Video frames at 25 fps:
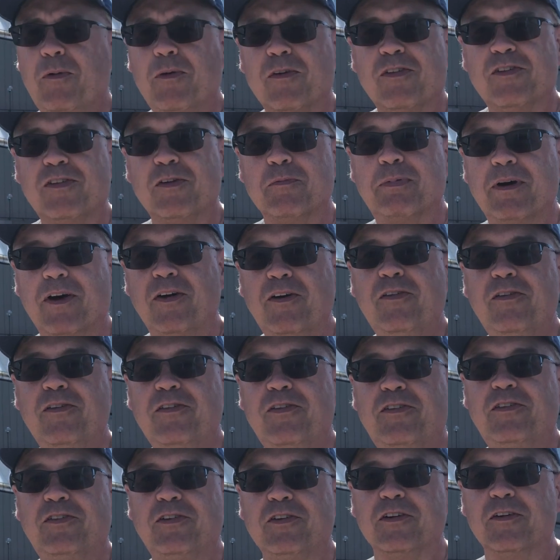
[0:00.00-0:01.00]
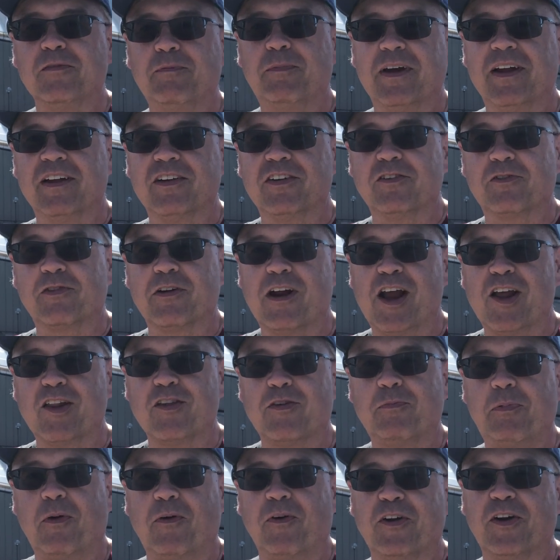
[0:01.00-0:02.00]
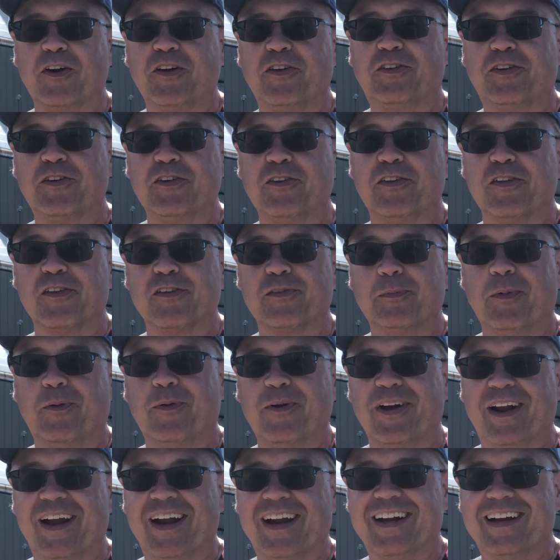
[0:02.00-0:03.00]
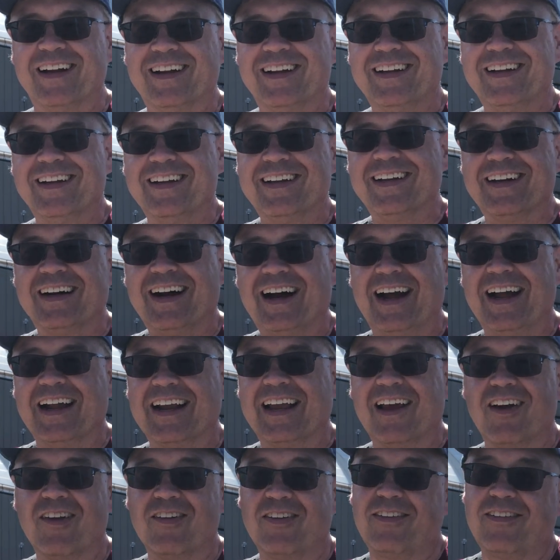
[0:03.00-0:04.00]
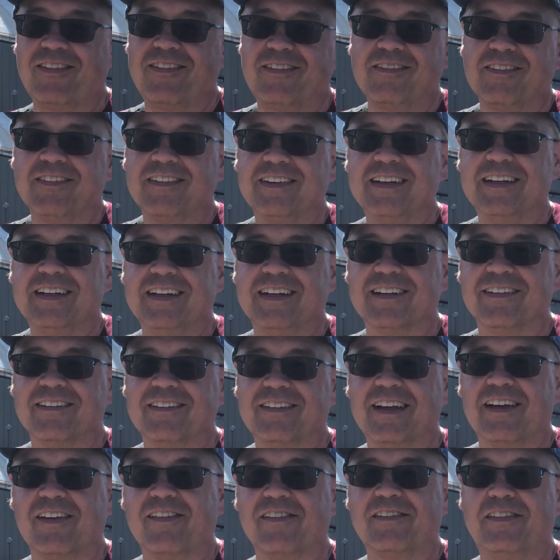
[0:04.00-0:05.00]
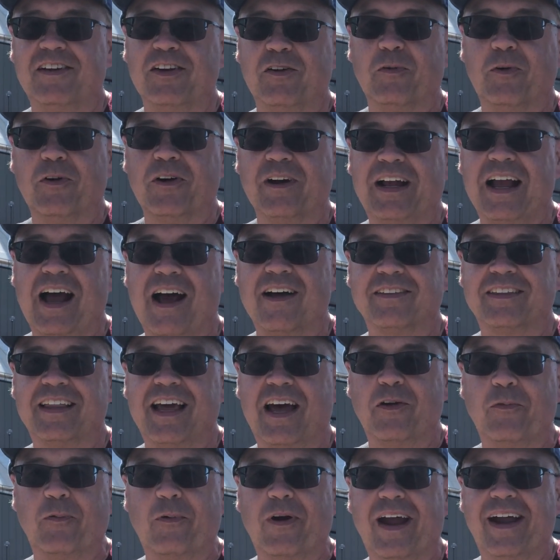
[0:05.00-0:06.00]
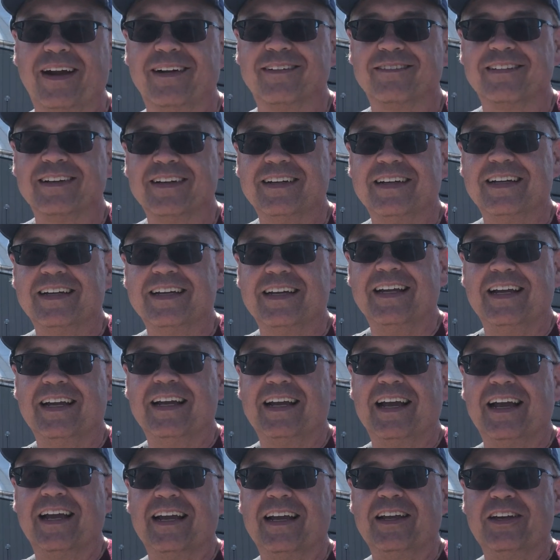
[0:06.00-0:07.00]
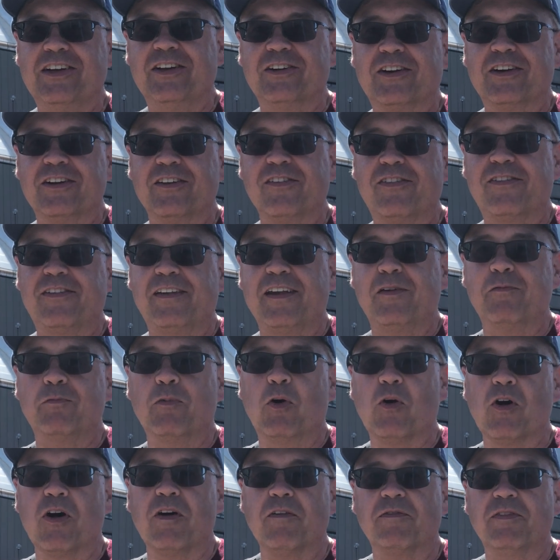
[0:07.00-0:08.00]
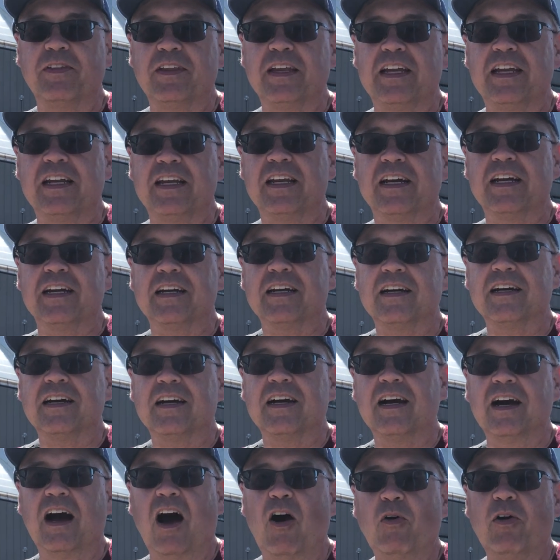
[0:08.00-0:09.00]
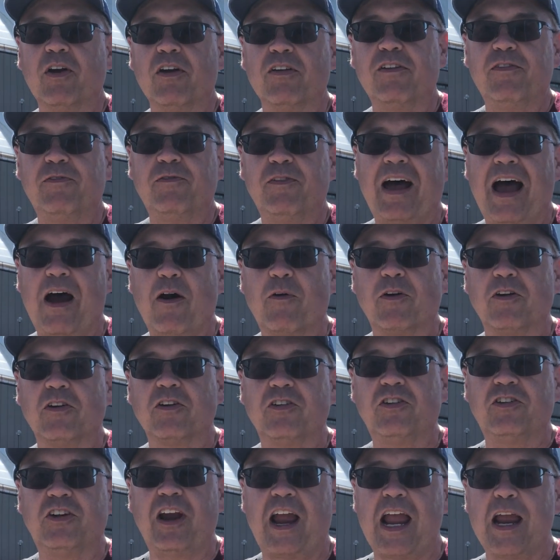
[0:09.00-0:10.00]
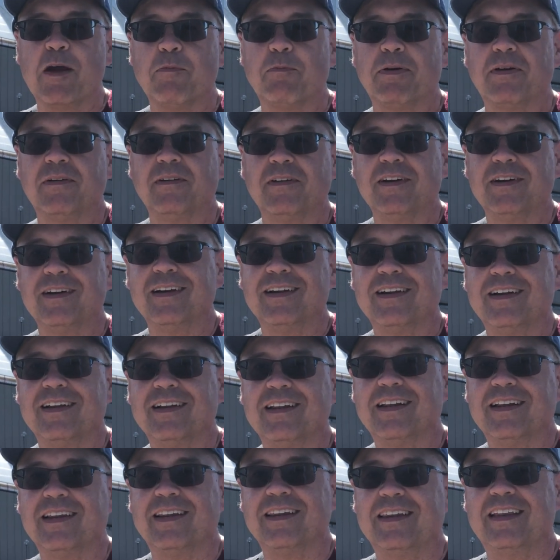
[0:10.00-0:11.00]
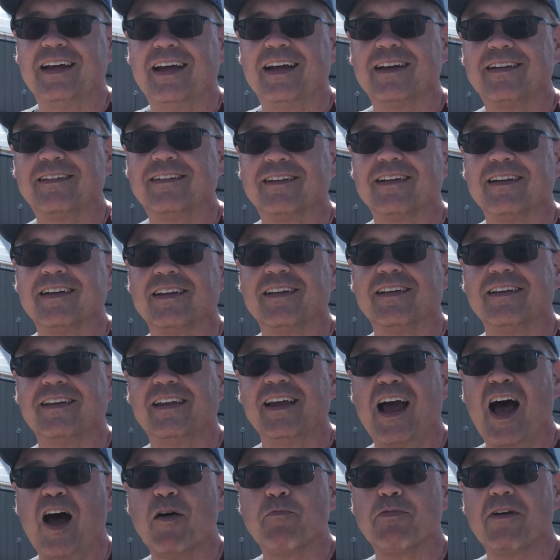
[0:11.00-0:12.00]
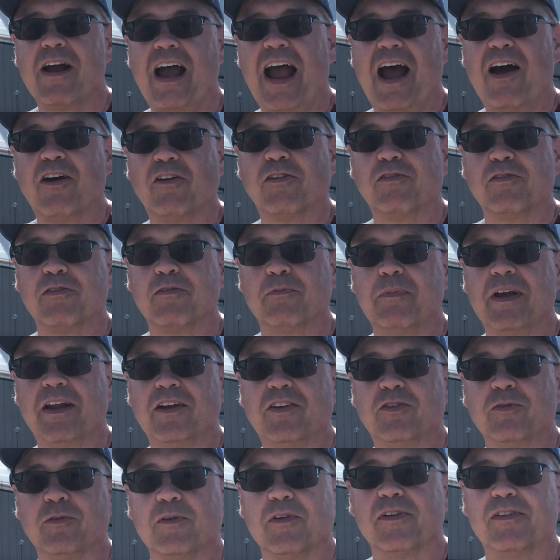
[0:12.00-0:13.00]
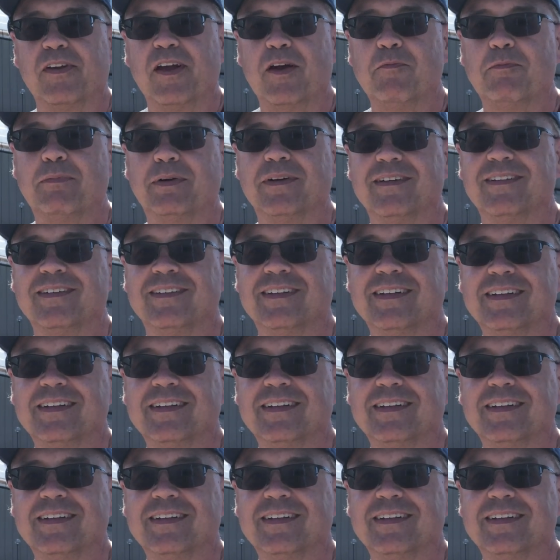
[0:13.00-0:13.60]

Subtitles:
were supposed to have been transported to this morning, I guess, things didn't work out that way. You can see more of the lotus flower shape that the Opera House was meant to resemble.